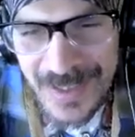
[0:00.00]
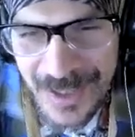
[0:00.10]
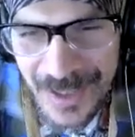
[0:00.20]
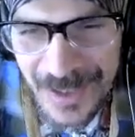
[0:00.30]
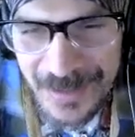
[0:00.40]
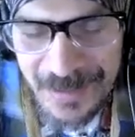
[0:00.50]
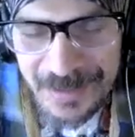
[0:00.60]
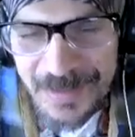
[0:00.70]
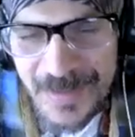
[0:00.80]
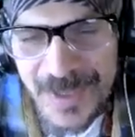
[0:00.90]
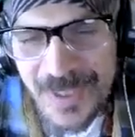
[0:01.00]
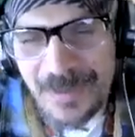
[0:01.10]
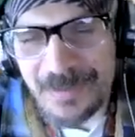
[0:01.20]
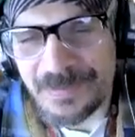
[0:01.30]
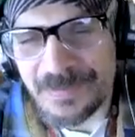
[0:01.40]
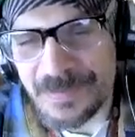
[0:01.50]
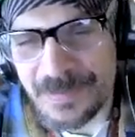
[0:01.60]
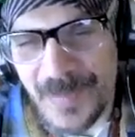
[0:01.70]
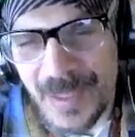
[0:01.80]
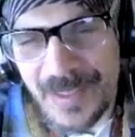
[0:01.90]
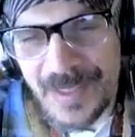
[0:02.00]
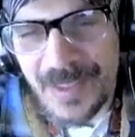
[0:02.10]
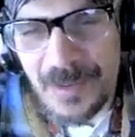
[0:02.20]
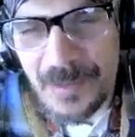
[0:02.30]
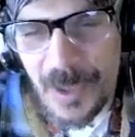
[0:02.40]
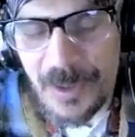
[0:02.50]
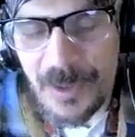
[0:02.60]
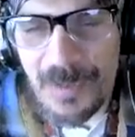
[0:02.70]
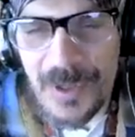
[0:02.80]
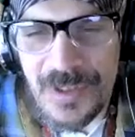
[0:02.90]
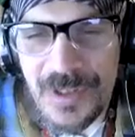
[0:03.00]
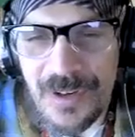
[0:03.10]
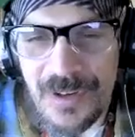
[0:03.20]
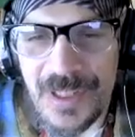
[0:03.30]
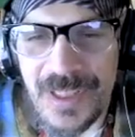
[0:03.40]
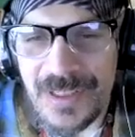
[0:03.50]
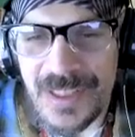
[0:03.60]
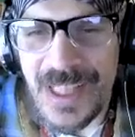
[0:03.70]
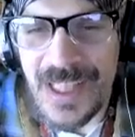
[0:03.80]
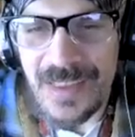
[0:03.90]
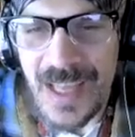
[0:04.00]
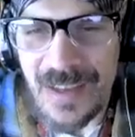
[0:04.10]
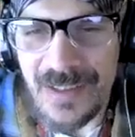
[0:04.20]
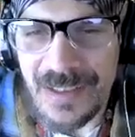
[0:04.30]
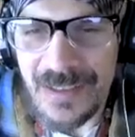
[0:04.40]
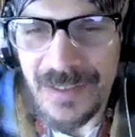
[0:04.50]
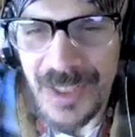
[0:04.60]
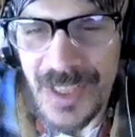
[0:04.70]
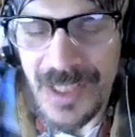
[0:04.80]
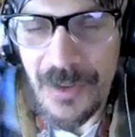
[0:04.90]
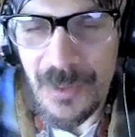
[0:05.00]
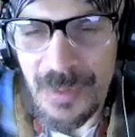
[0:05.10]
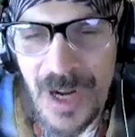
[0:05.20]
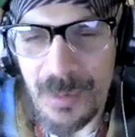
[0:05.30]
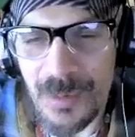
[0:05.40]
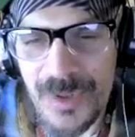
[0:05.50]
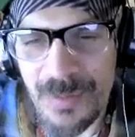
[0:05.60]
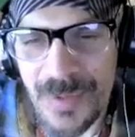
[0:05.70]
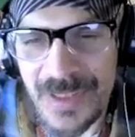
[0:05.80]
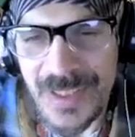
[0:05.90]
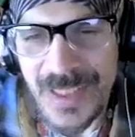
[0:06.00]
You know, so with crypto, you don't really get that. You get other problems, but